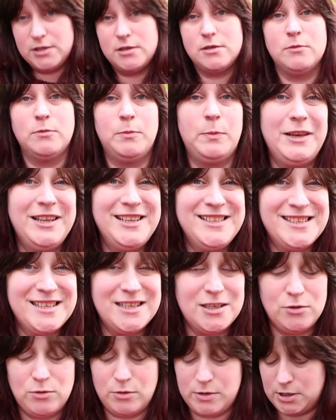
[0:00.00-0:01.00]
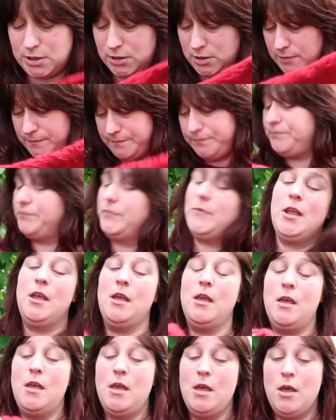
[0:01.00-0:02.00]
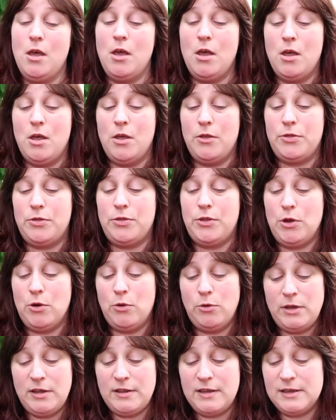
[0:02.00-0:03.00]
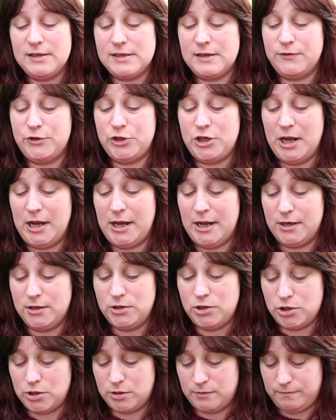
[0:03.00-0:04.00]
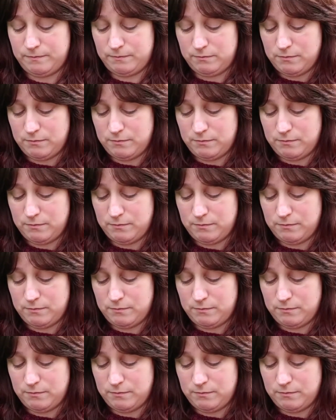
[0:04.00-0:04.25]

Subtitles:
so please ignore that. The only things I've changed